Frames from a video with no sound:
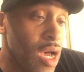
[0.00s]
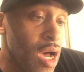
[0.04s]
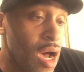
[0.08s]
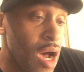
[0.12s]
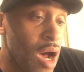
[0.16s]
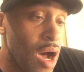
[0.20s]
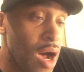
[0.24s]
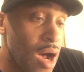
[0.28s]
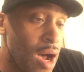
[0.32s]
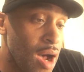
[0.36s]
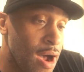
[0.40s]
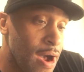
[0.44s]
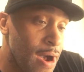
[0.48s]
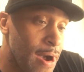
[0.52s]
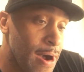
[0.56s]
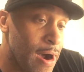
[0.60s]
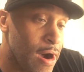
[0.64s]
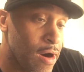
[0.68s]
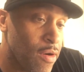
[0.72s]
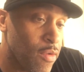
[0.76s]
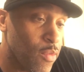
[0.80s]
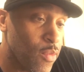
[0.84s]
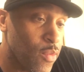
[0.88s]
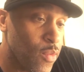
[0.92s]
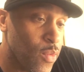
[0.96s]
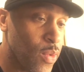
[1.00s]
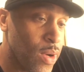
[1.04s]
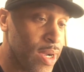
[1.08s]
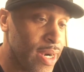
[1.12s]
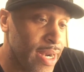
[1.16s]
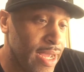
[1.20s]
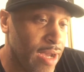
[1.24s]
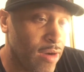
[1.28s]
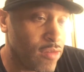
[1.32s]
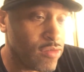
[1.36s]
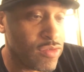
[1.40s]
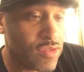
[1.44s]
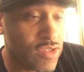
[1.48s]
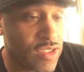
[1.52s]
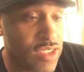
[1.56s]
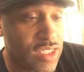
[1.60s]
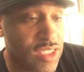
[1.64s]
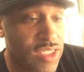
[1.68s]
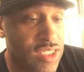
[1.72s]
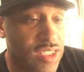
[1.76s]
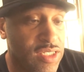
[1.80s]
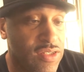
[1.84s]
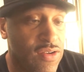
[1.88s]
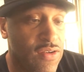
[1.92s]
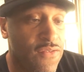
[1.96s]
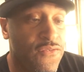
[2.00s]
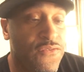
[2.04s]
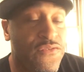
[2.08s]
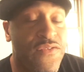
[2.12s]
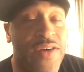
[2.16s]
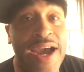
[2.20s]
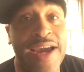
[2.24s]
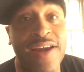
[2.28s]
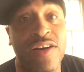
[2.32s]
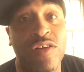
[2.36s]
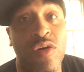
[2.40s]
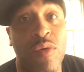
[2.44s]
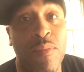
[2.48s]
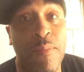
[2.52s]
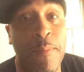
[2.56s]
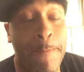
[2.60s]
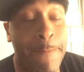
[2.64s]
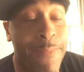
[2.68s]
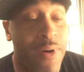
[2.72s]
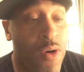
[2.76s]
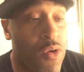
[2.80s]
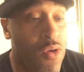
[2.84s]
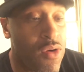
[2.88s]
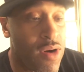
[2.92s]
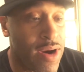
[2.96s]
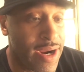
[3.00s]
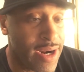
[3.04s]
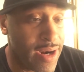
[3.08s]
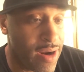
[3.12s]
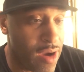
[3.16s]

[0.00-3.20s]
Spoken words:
What else? Final bore and